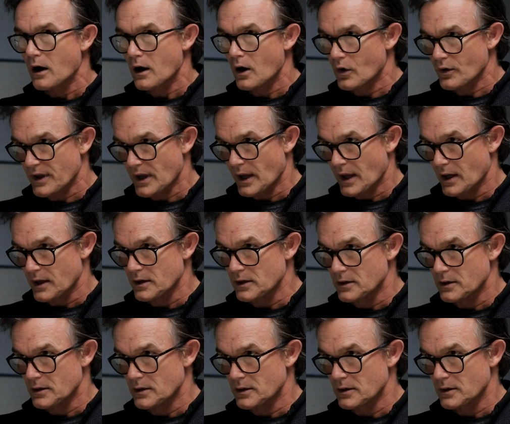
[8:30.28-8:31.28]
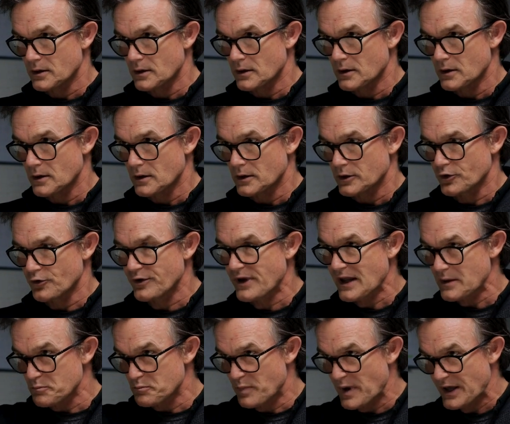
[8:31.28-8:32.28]
Okay. You're
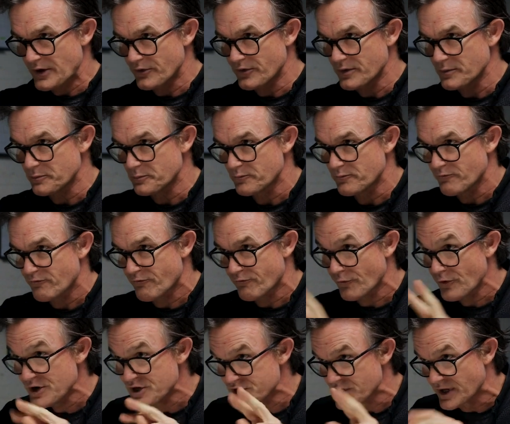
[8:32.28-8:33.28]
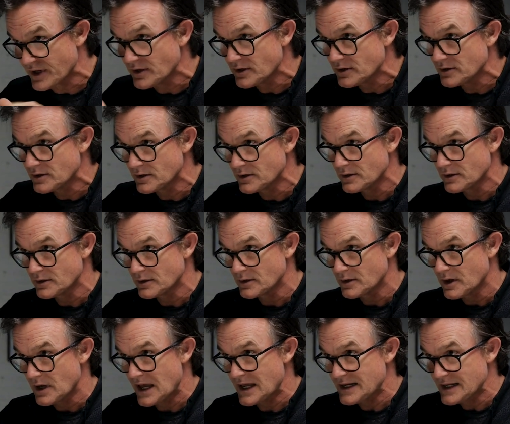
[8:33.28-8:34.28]
getting better at freezing
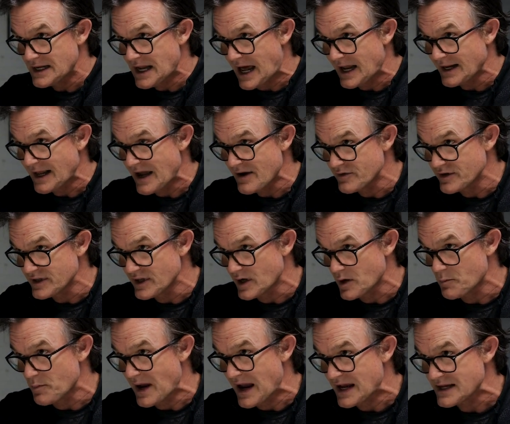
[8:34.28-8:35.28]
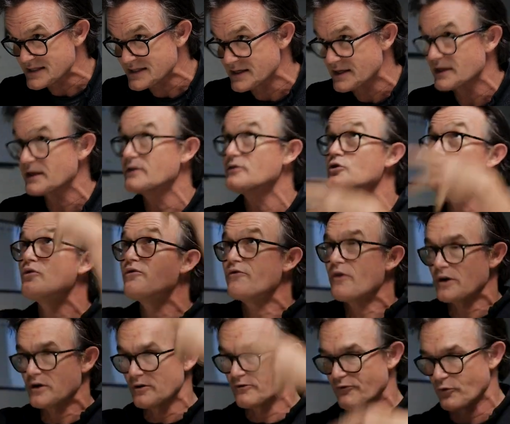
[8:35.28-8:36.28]
and not having the capacity to
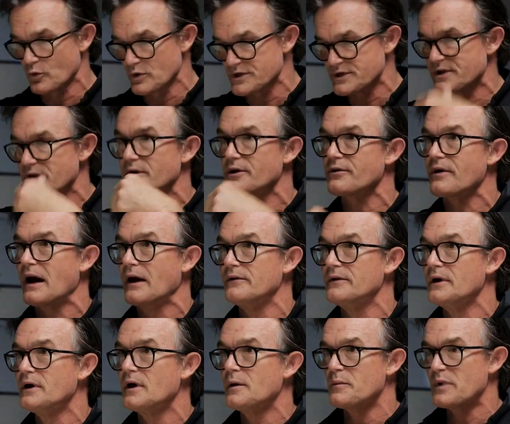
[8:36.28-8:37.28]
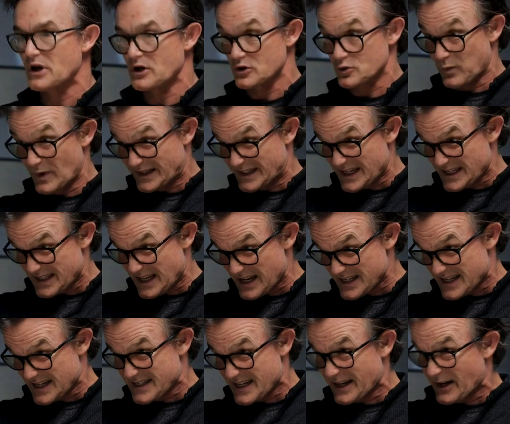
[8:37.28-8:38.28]
funnel force to the ground. Because what this
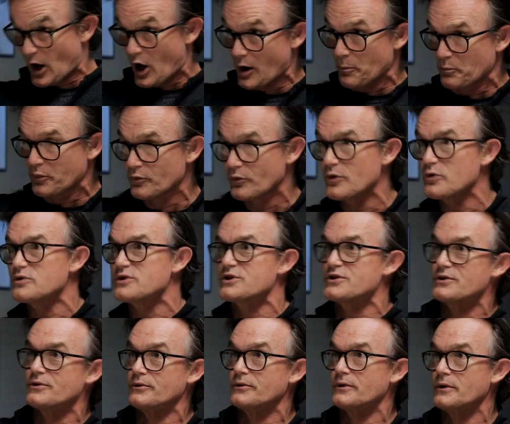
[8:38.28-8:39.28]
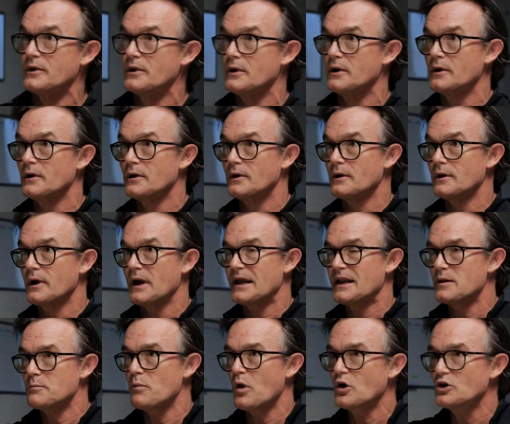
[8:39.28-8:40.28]
does is it uproots you. Mm-hmm. And
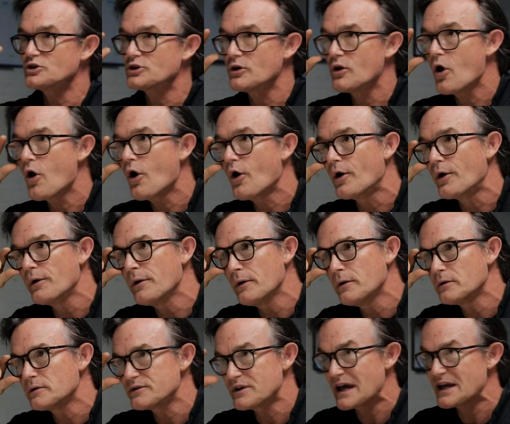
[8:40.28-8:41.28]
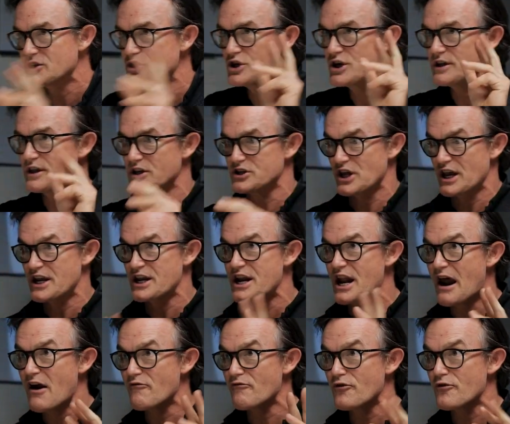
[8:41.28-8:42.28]
in martial art, Tai Chi, they say
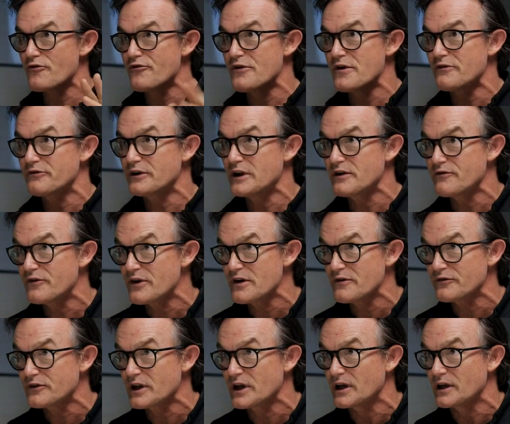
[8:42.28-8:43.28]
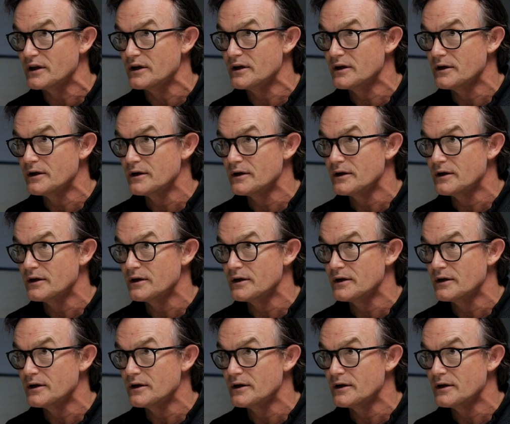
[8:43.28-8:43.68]
never 50-50.